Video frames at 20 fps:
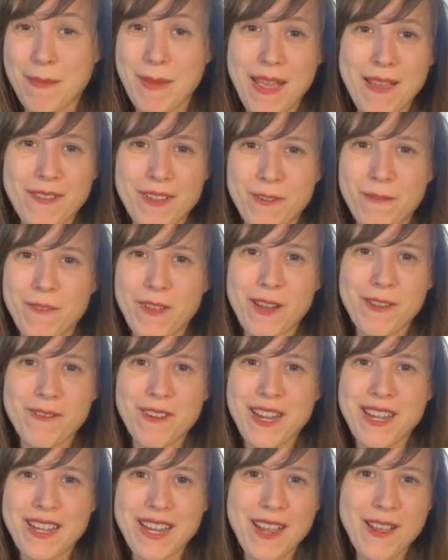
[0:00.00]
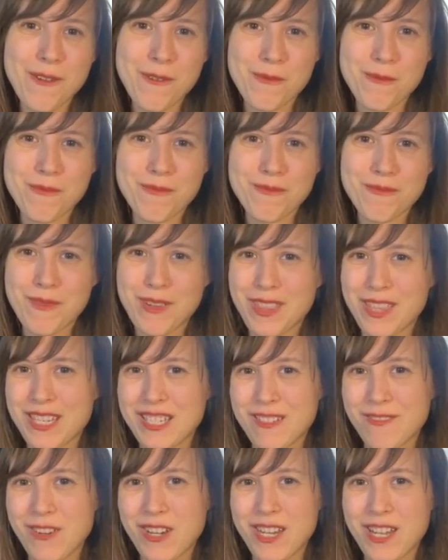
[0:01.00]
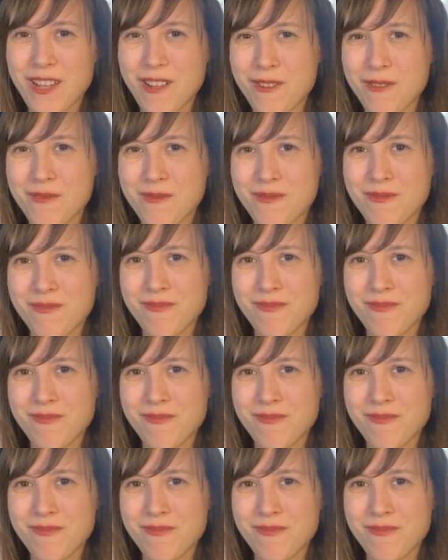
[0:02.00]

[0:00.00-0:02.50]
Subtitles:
I'm having fun right now with this video.